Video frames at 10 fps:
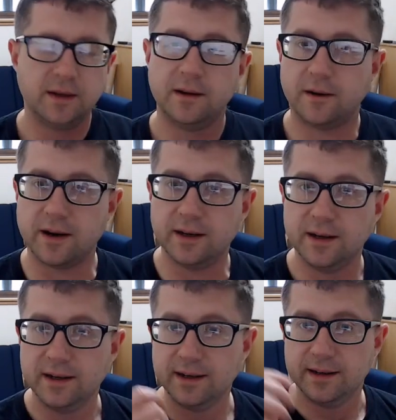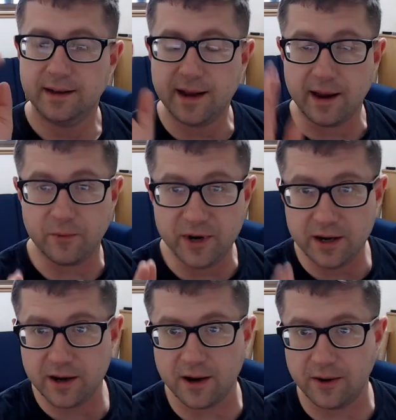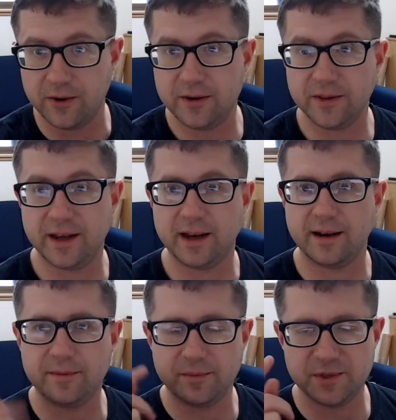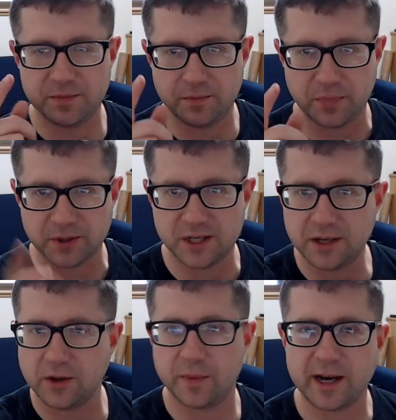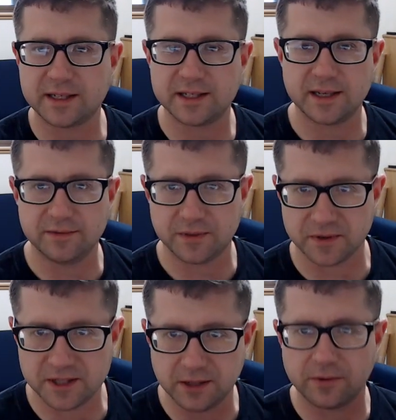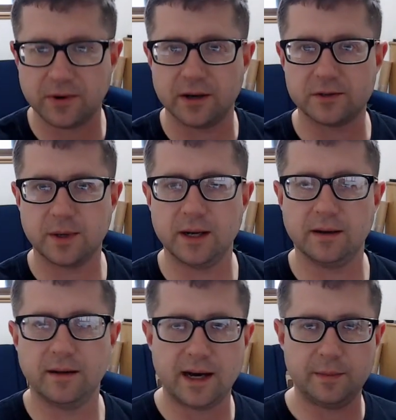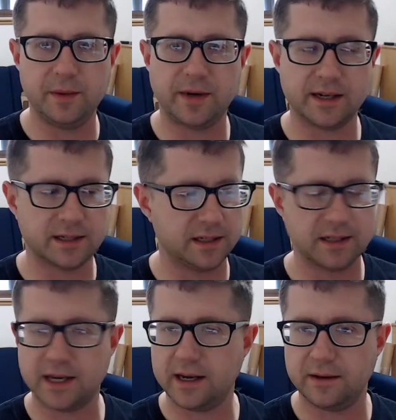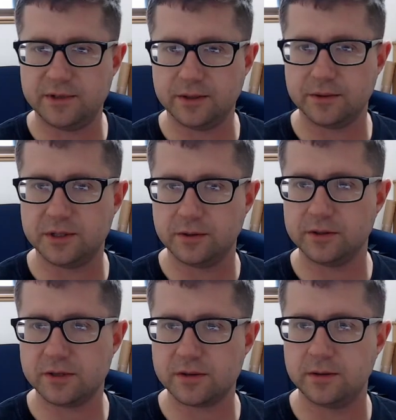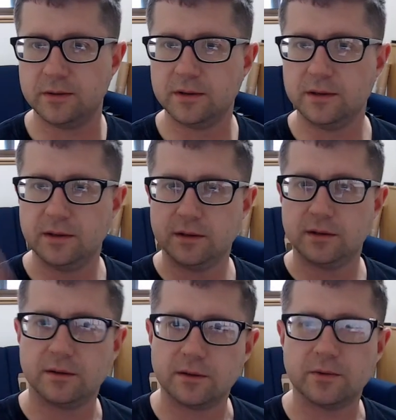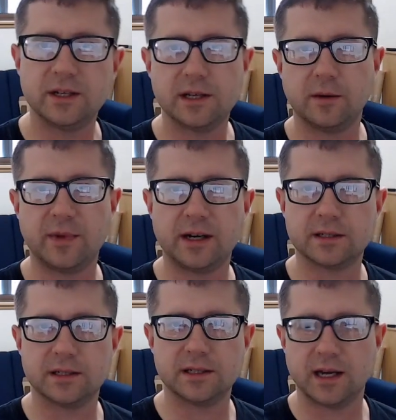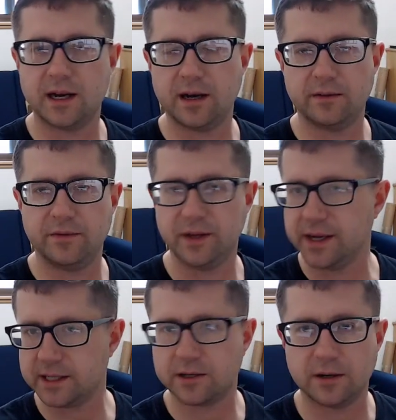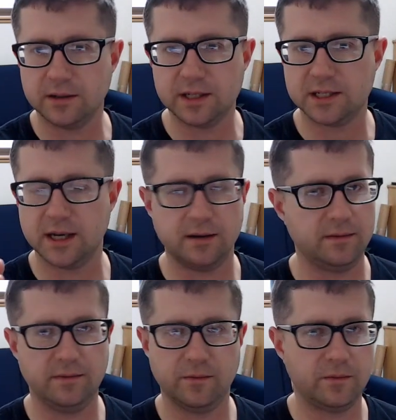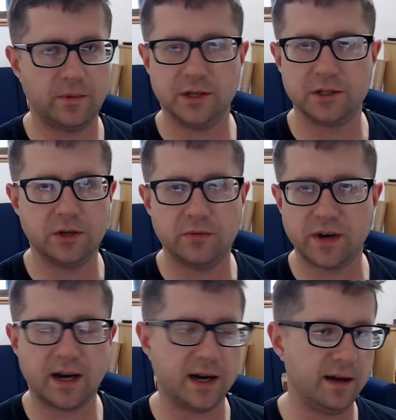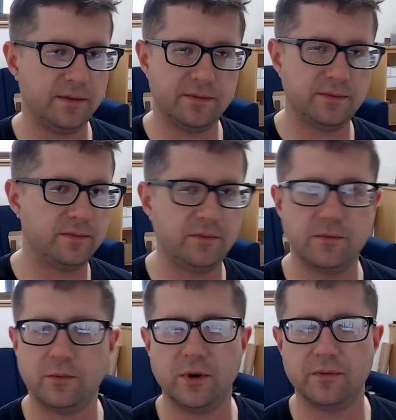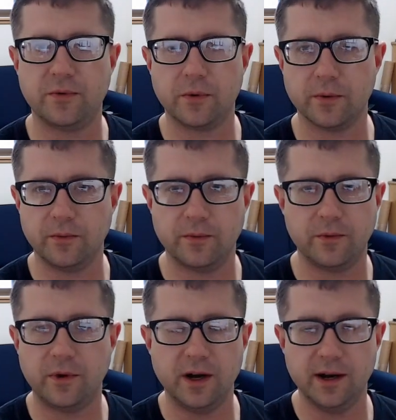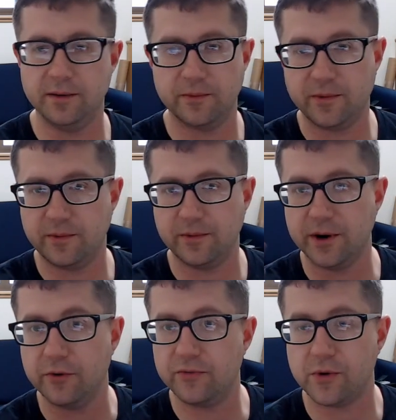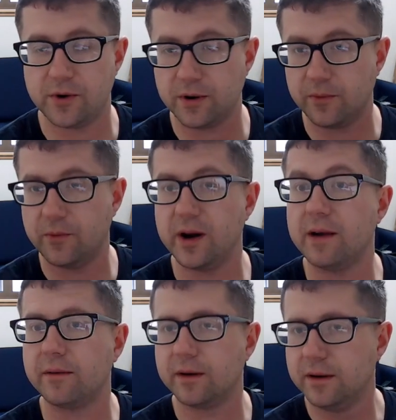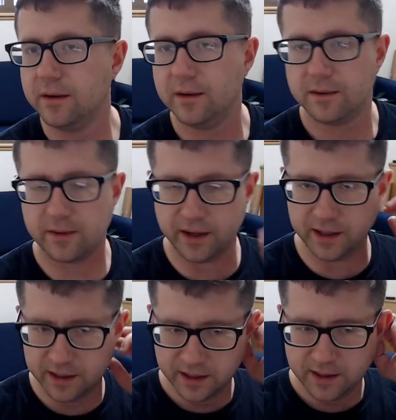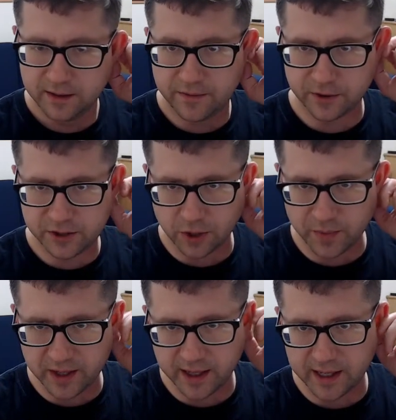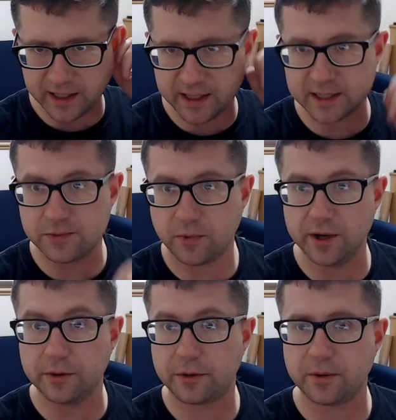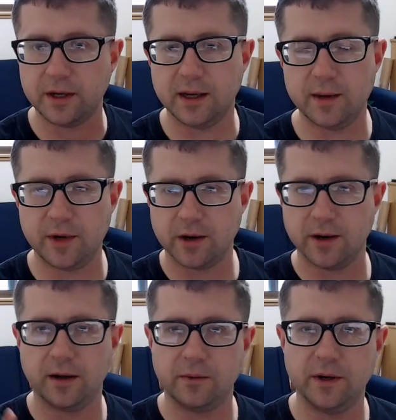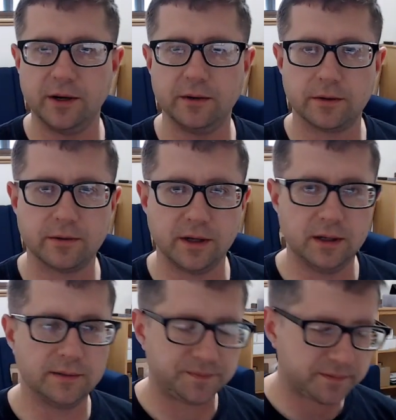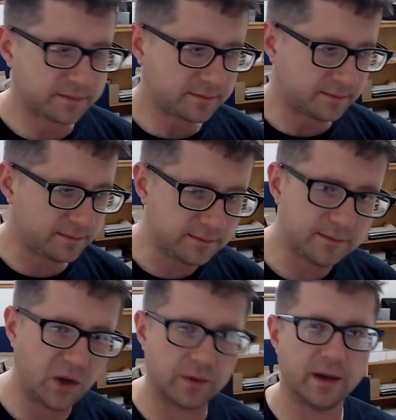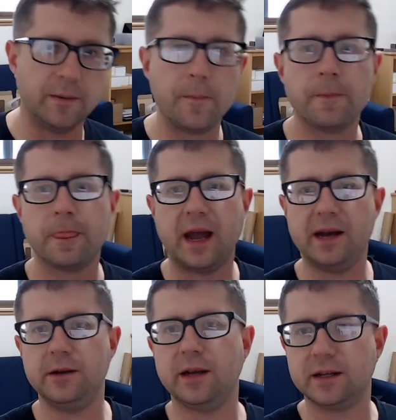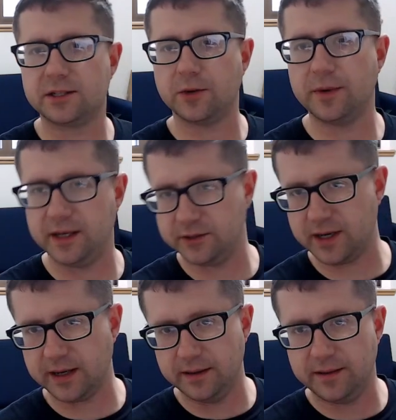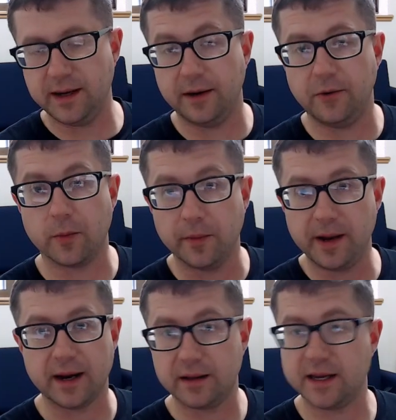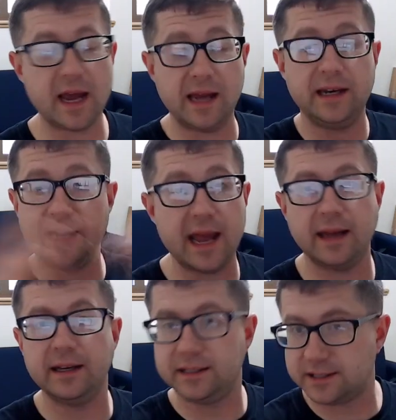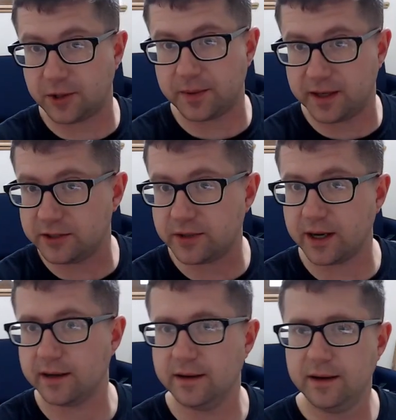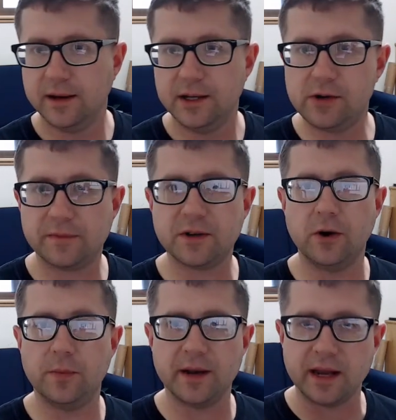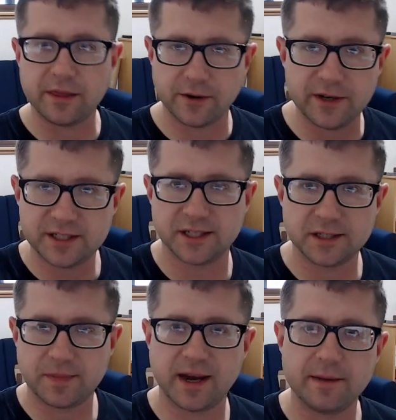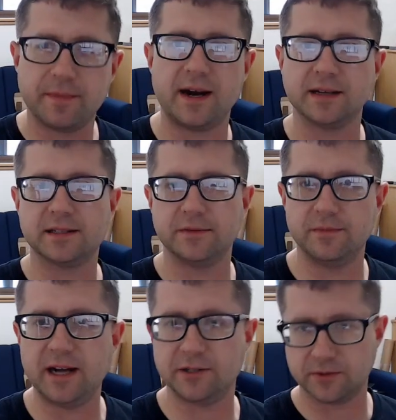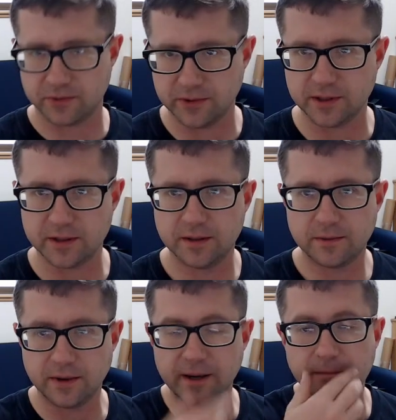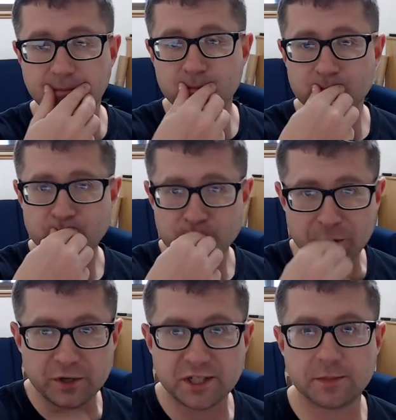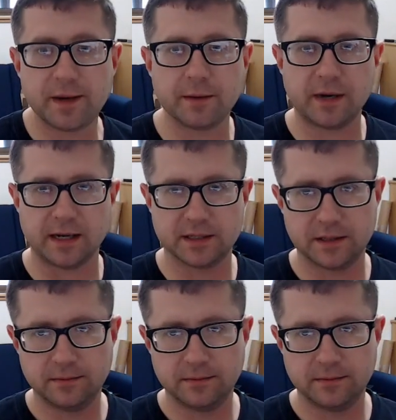Okay, and we know that particular boxes have different secret rares, right? Hobby boxes have 000. Retail boxes have the last card in the set. 125, 141, 104, whatever, right? For Serpent Knight, I think it's 103. MRL 103. Okay. How do you get a Serpent Knight Dragon in a normal pack? Like any Serpent Knight Dragon. You have to open a 36-pack box of Magic Ruler, right? 36-pack box.